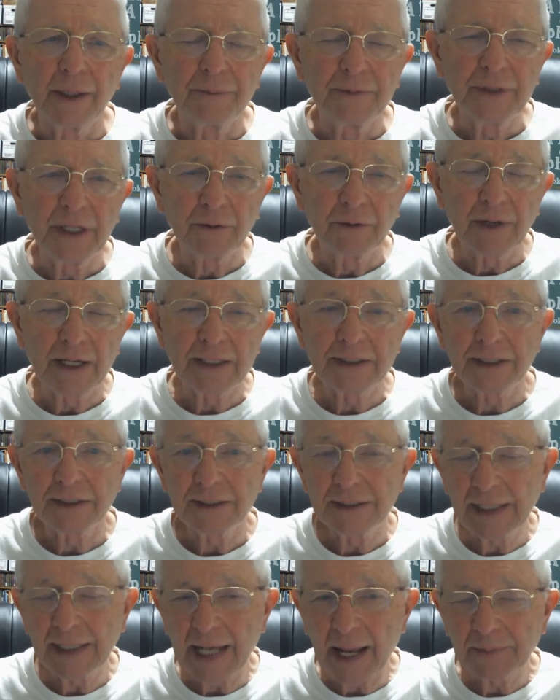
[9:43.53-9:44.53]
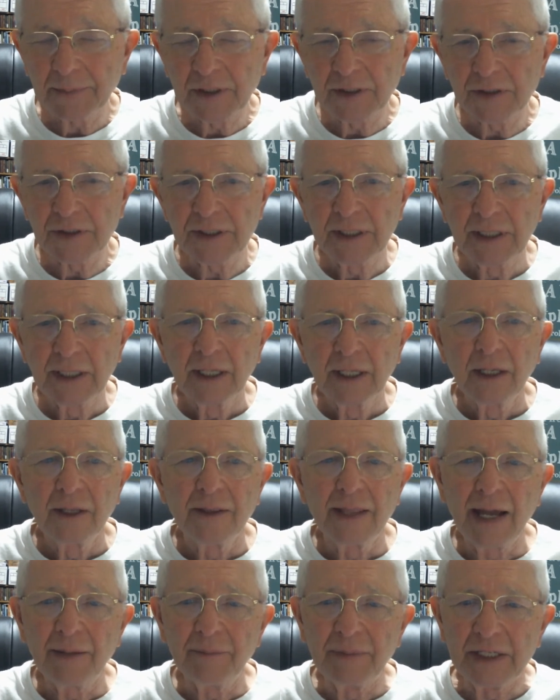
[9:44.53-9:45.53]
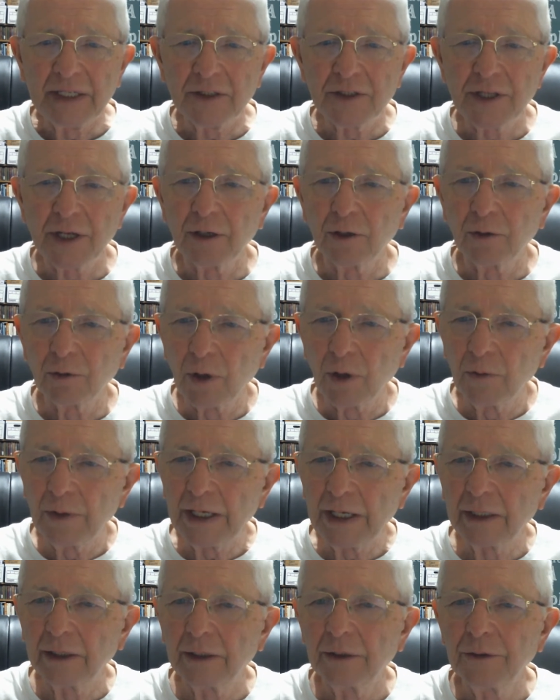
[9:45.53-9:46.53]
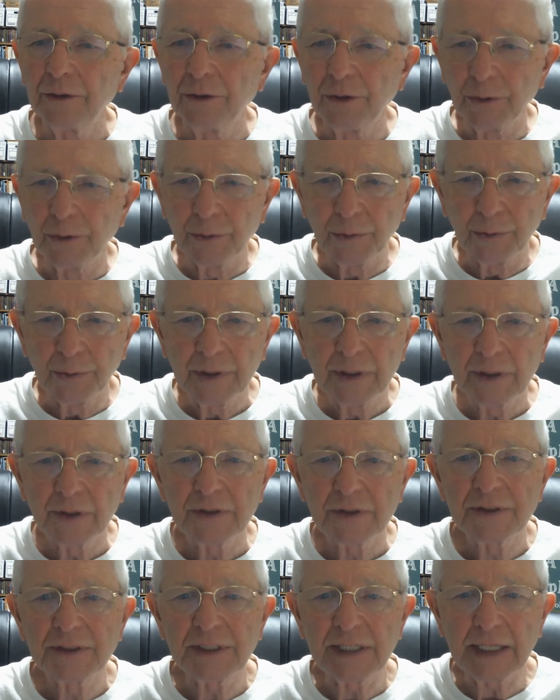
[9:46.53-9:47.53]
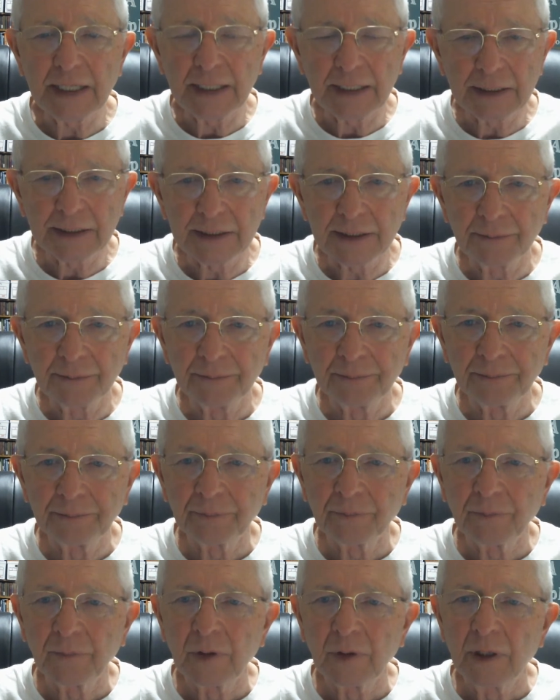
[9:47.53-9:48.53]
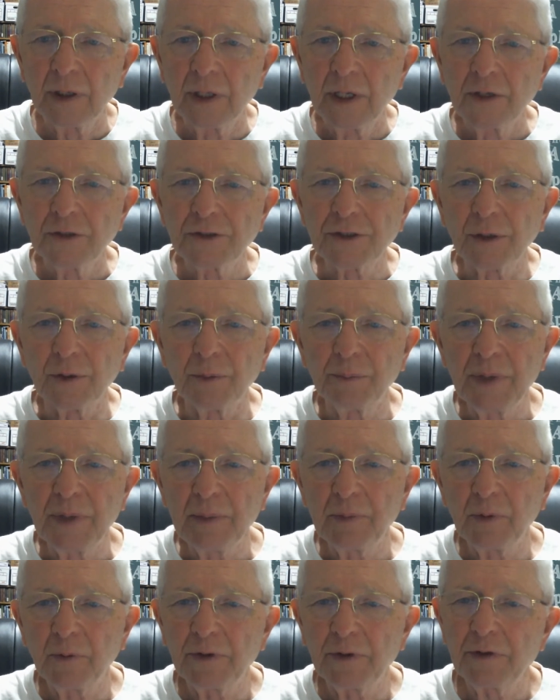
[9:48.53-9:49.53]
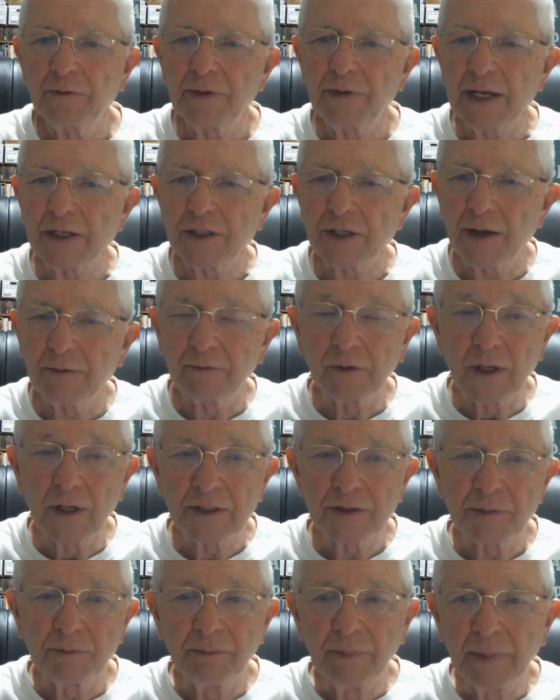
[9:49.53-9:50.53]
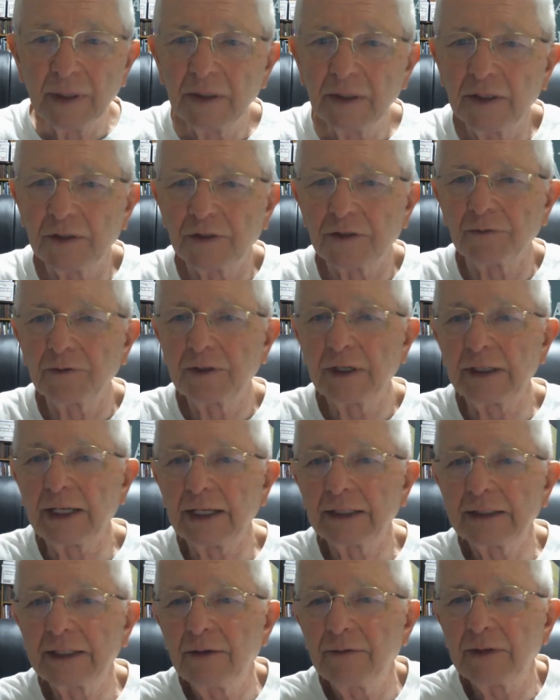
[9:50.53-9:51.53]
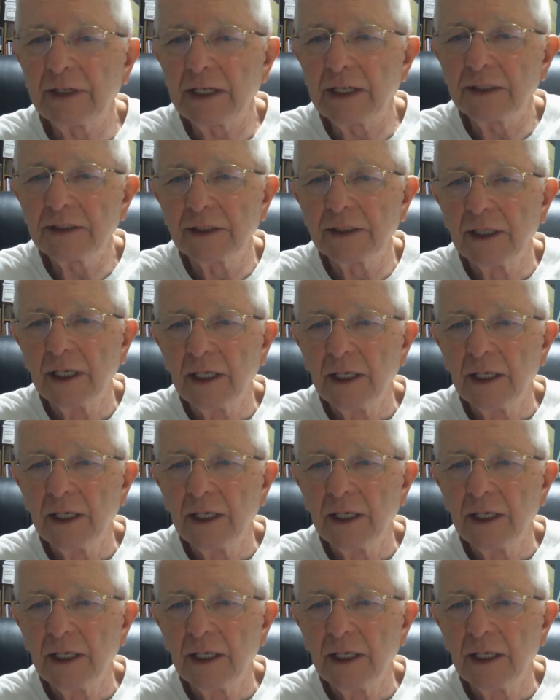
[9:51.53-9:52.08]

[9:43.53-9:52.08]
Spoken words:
dendrites and synapses. That means they're growing new seeds. So people with aphasia have lost millions of connections,